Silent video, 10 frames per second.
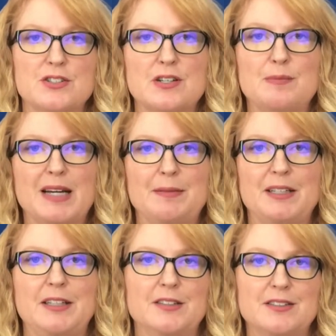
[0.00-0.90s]
on pipe
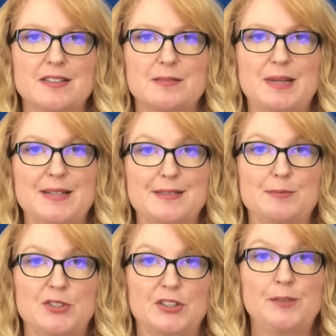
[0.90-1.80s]
cleaners because it makes them
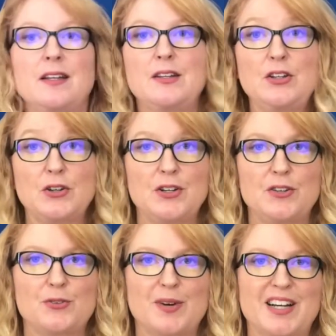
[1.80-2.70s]
dull. You can
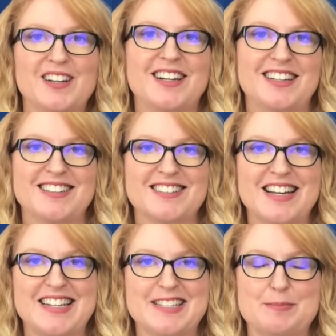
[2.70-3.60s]
use wire cutters.
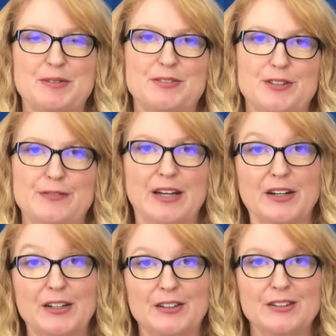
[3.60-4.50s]
I just prefer
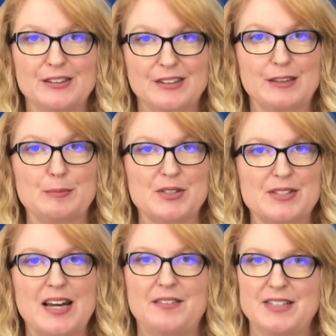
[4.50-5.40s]
fingernail clippers. I
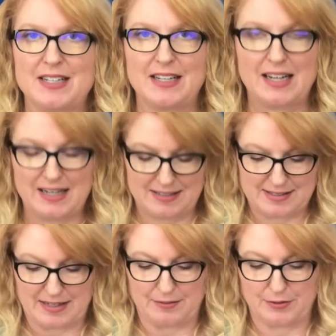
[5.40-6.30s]
have a dedicated
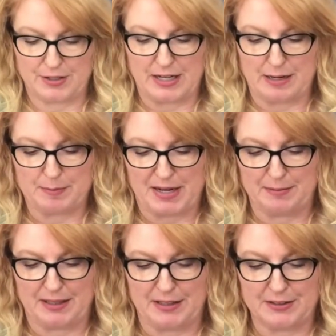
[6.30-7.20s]
set for cutting pipe
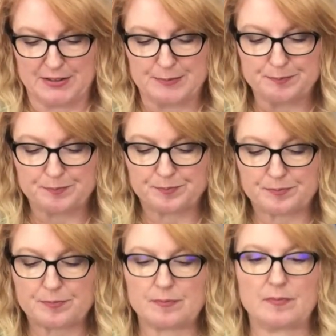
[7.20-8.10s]
cleaners.
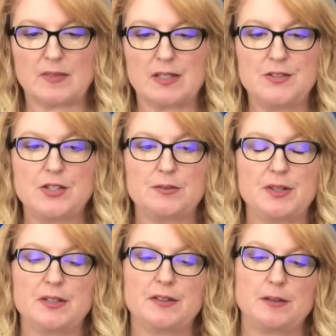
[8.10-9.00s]
So with
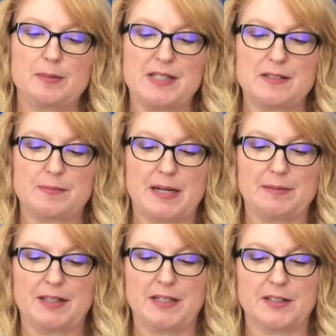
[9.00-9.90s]
your little piece of pipe
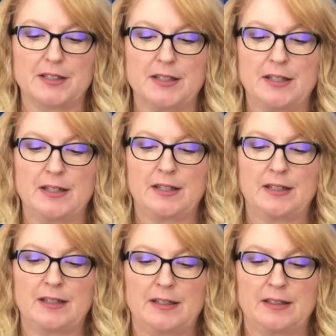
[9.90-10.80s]
cleaner,
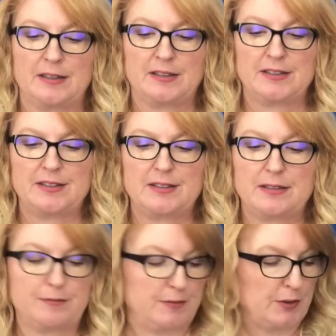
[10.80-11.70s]
you're just going
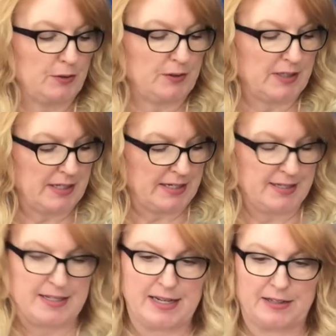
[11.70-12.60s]
to fold the
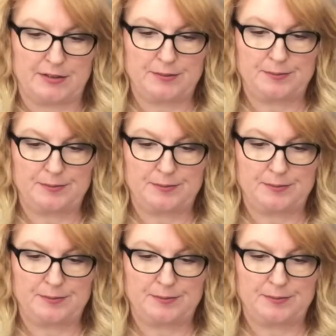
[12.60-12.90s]
end down